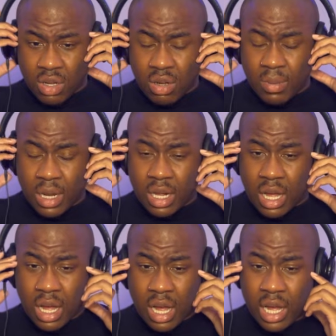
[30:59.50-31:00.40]
Oh my
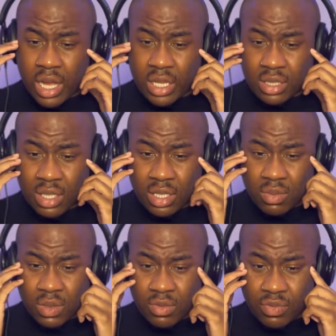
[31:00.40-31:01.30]
gosh,
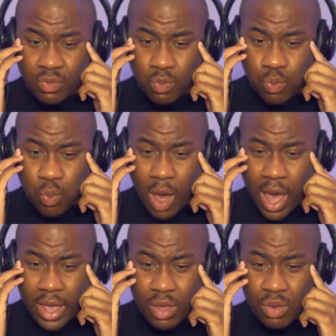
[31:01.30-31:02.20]
this was
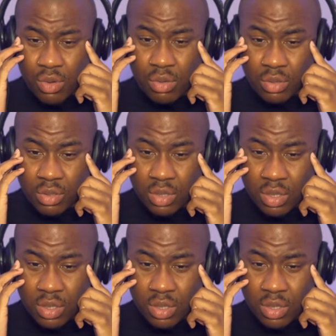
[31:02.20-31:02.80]
wild.